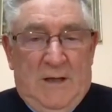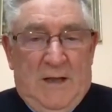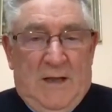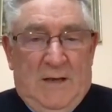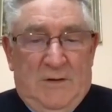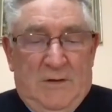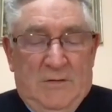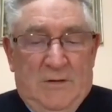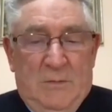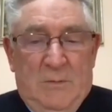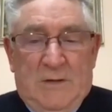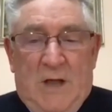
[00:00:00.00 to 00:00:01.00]
And
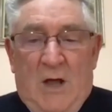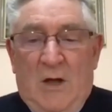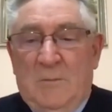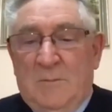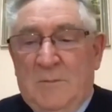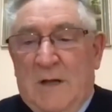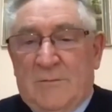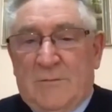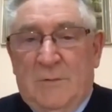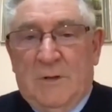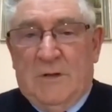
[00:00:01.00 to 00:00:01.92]
she went home after,